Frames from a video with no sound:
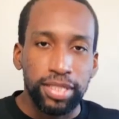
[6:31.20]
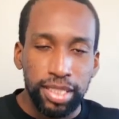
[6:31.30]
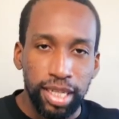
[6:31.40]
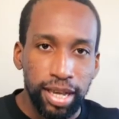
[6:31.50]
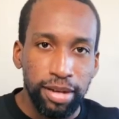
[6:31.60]

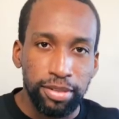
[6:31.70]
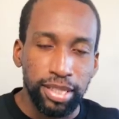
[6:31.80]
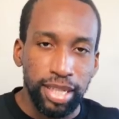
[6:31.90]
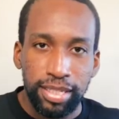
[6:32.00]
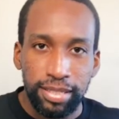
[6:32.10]
check out The
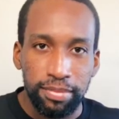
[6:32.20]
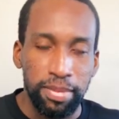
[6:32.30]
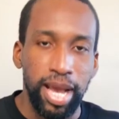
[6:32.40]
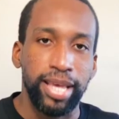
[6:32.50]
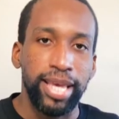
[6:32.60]
Lesson
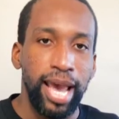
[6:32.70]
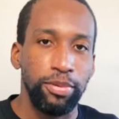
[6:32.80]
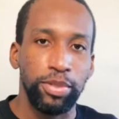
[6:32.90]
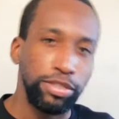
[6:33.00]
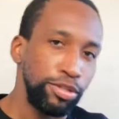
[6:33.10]
by
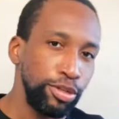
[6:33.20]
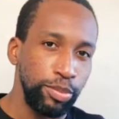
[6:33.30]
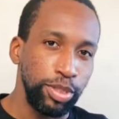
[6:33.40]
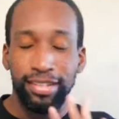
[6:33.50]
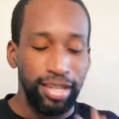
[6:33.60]
Cadwell
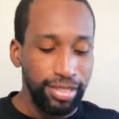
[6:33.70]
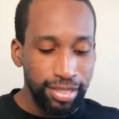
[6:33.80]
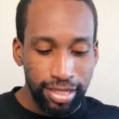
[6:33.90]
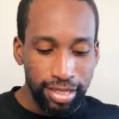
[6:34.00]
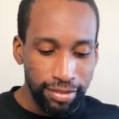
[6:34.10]
Turnbull and
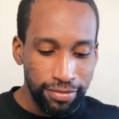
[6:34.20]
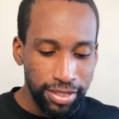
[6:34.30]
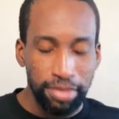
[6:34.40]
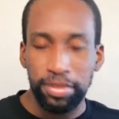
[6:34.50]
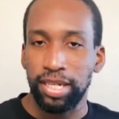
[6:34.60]
see if it's
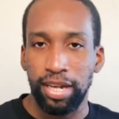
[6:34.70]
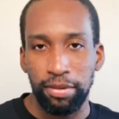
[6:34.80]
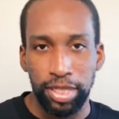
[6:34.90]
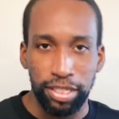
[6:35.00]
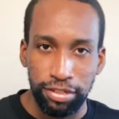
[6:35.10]
something that I'll
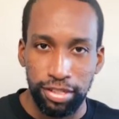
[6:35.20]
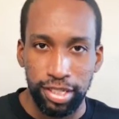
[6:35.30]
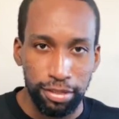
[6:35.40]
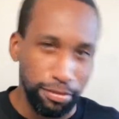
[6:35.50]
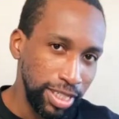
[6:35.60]
be interested
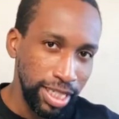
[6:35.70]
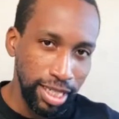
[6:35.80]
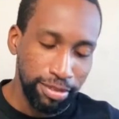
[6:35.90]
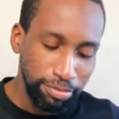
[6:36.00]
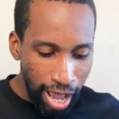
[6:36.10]
in reading.
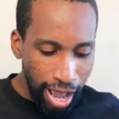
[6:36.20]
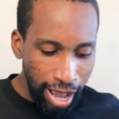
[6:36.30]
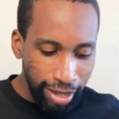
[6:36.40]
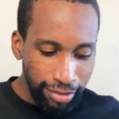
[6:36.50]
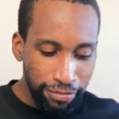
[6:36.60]

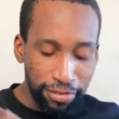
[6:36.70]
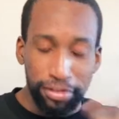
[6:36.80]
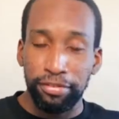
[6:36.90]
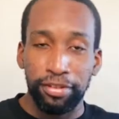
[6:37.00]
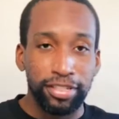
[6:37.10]
And for the
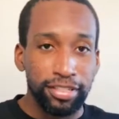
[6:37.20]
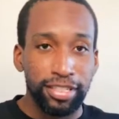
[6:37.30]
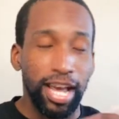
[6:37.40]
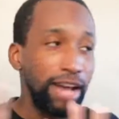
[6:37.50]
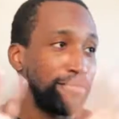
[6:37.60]
thrillers,
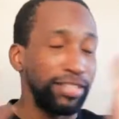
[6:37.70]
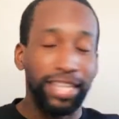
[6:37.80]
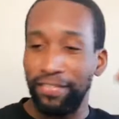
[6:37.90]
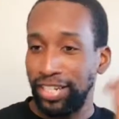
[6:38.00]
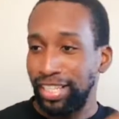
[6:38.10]
I don't really have
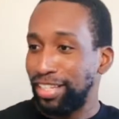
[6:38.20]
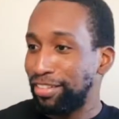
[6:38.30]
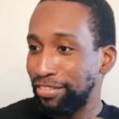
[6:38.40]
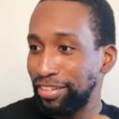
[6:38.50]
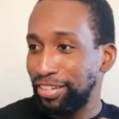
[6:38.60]
anything
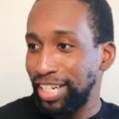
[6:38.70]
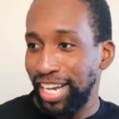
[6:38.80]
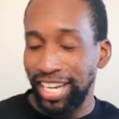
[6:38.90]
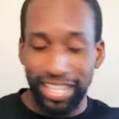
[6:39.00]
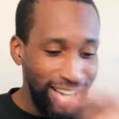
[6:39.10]
thriller
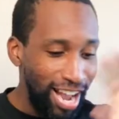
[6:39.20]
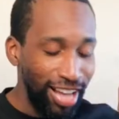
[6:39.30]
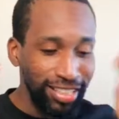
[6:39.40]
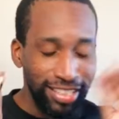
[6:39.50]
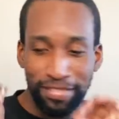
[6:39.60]
yet. I
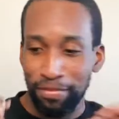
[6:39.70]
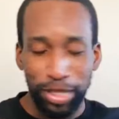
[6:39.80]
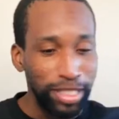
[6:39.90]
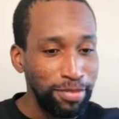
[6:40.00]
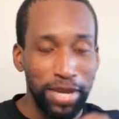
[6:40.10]
still haven't
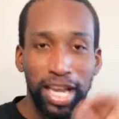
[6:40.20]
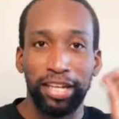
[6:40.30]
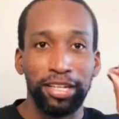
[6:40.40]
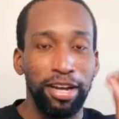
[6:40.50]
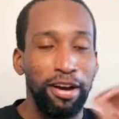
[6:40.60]
picked up my
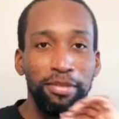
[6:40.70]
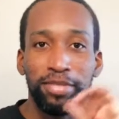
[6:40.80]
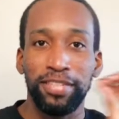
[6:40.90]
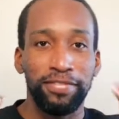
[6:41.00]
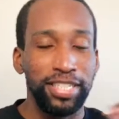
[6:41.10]
um,
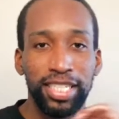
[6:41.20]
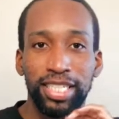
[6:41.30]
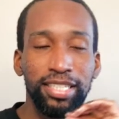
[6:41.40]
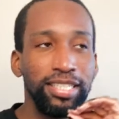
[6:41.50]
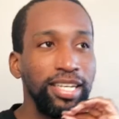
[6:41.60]

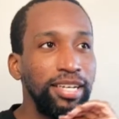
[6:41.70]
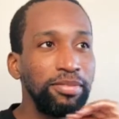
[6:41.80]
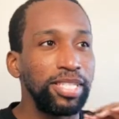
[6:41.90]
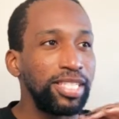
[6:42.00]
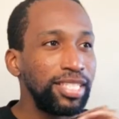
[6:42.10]
Tiffany, what
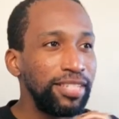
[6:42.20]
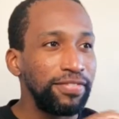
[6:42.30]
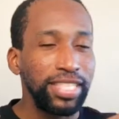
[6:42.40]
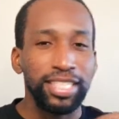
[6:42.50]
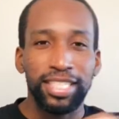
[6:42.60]
is it,
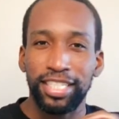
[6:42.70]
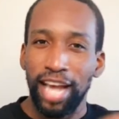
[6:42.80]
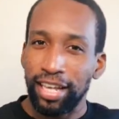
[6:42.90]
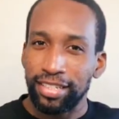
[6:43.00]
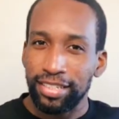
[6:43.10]
Tiffany D.
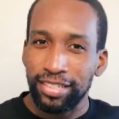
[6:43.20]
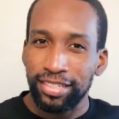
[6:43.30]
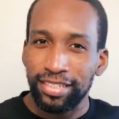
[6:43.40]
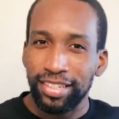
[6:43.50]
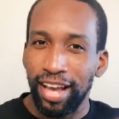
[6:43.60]

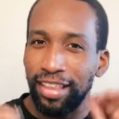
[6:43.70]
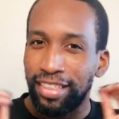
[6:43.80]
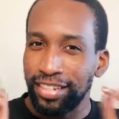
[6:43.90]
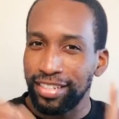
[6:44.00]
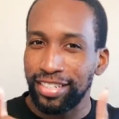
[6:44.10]
Jackson? I
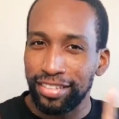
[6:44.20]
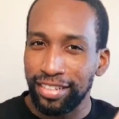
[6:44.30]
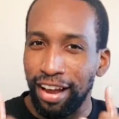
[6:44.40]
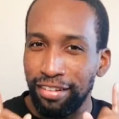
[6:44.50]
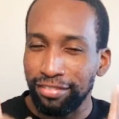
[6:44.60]
think she's
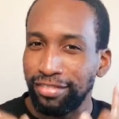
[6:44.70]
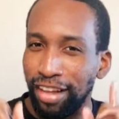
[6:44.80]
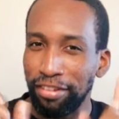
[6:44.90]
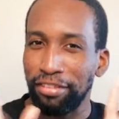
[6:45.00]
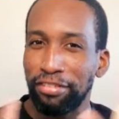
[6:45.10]
our,
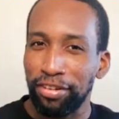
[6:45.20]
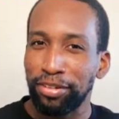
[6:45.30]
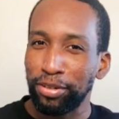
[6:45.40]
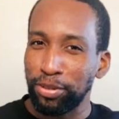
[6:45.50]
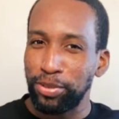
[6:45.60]
our thriller
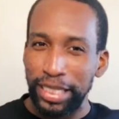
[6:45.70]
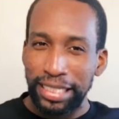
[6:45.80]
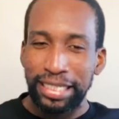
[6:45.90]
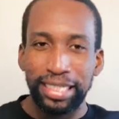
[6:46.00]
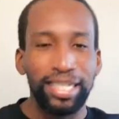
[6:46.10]
queen.